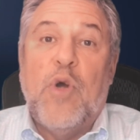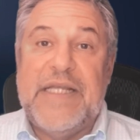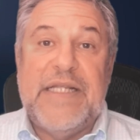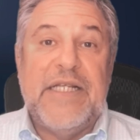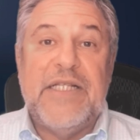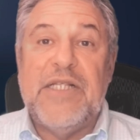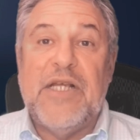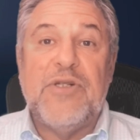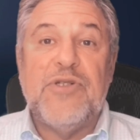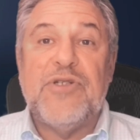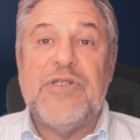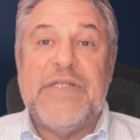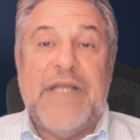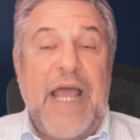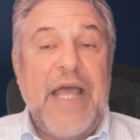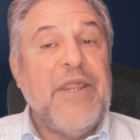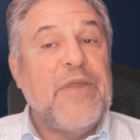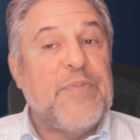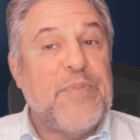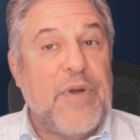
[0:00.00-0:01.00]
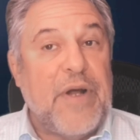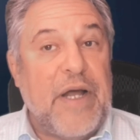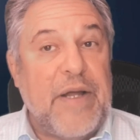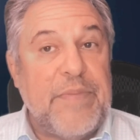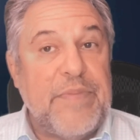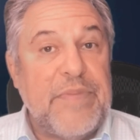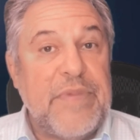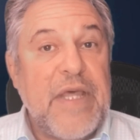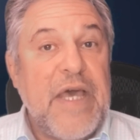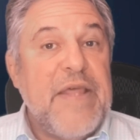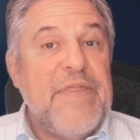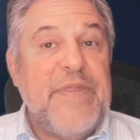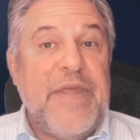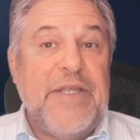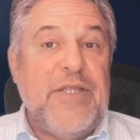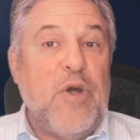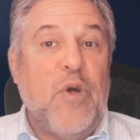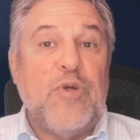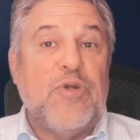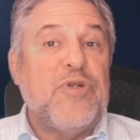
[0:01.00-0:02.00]
They didn't understand the problem. They
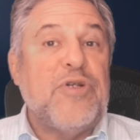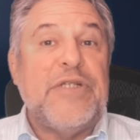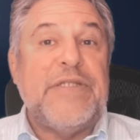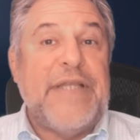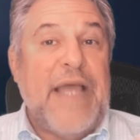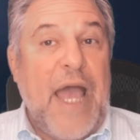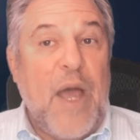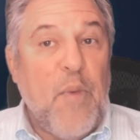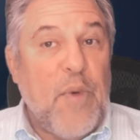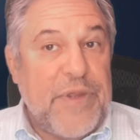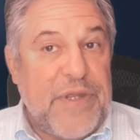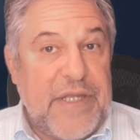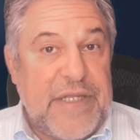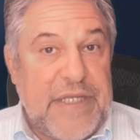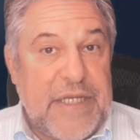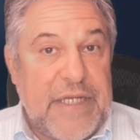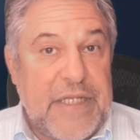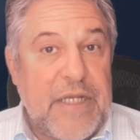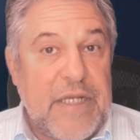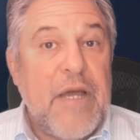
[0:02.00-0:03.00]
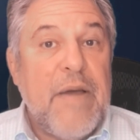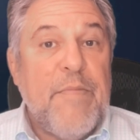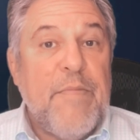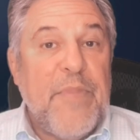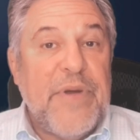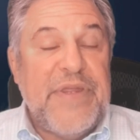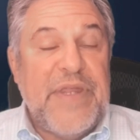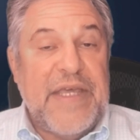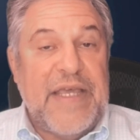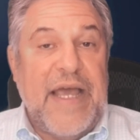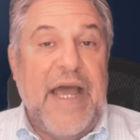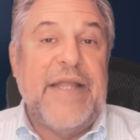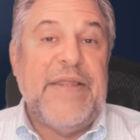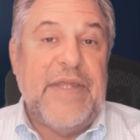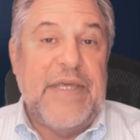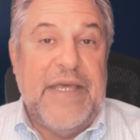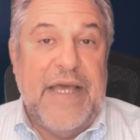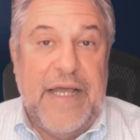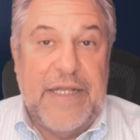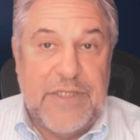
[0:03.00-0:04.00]
don't understand what they did, but they got
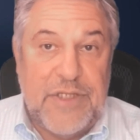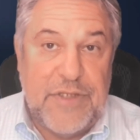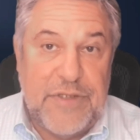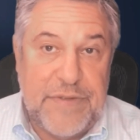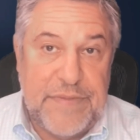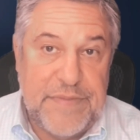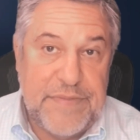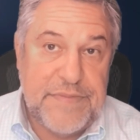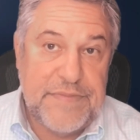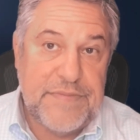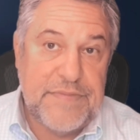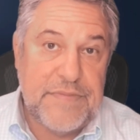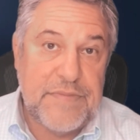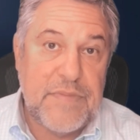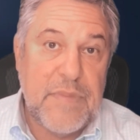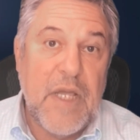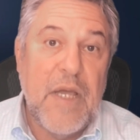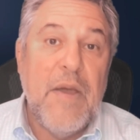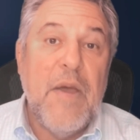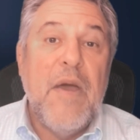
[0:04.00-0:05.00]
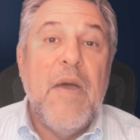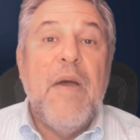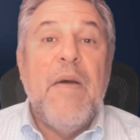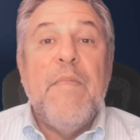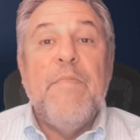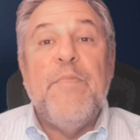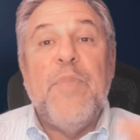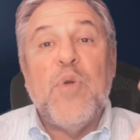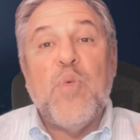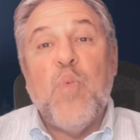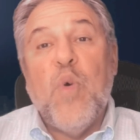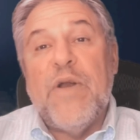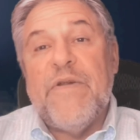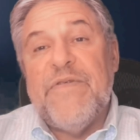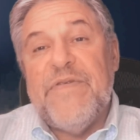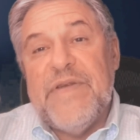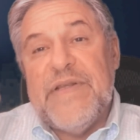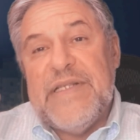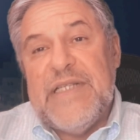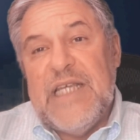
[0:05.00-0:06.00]
the answer. But one of
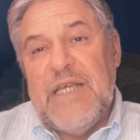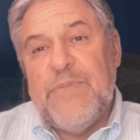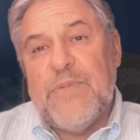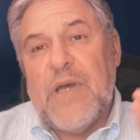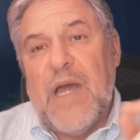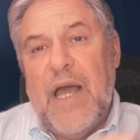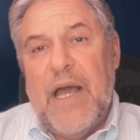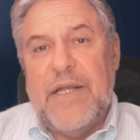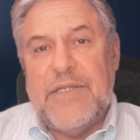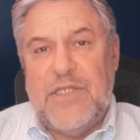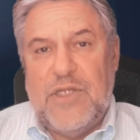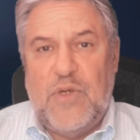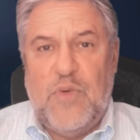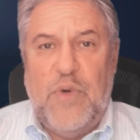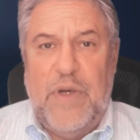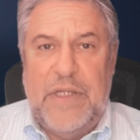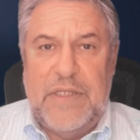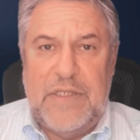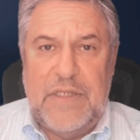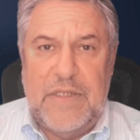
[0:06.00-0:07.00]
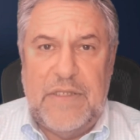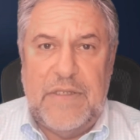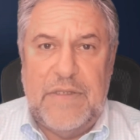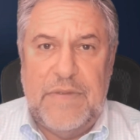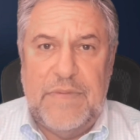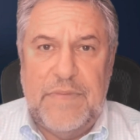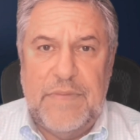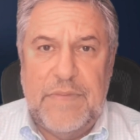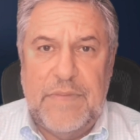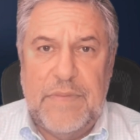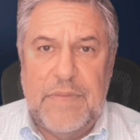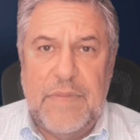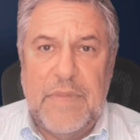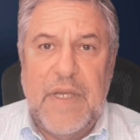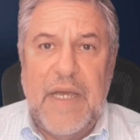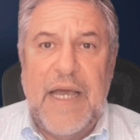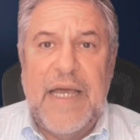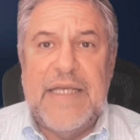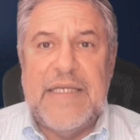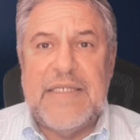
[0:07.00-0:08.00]
the deep consequences,
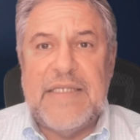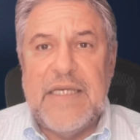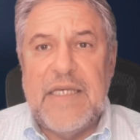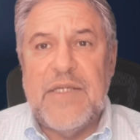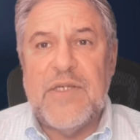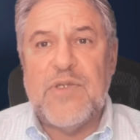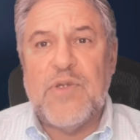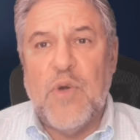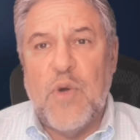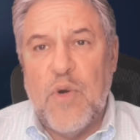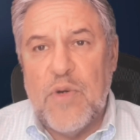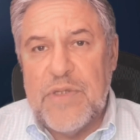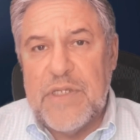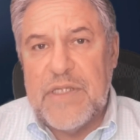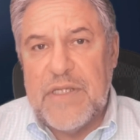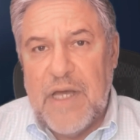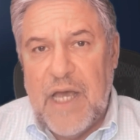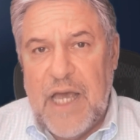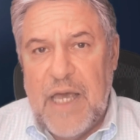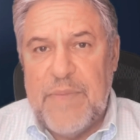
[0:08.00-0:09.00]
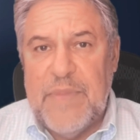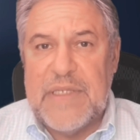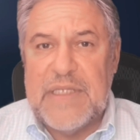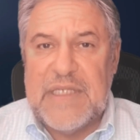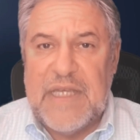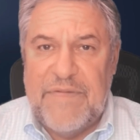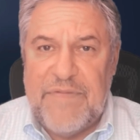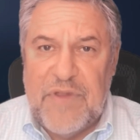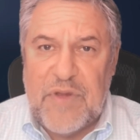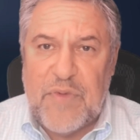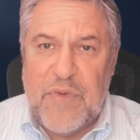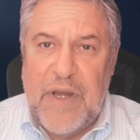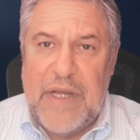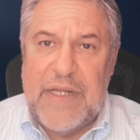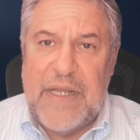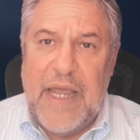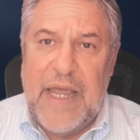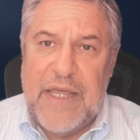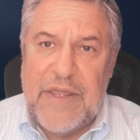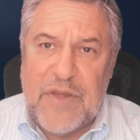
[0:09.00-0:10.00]
I see this all the time in 7th grade,
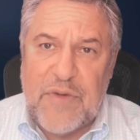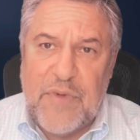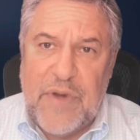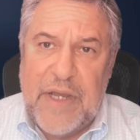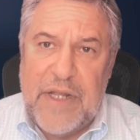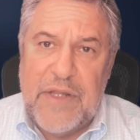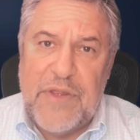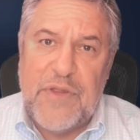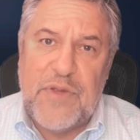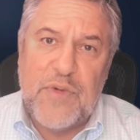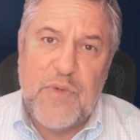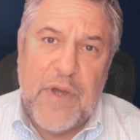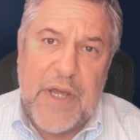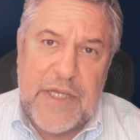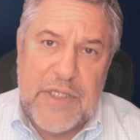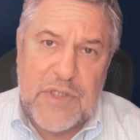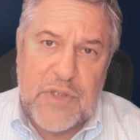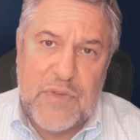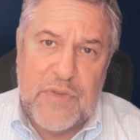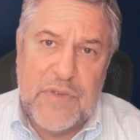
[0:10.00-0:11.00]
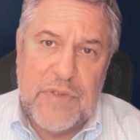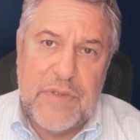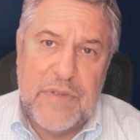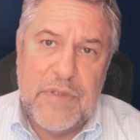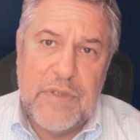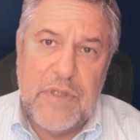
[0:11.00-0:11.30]
8th grade, through high school.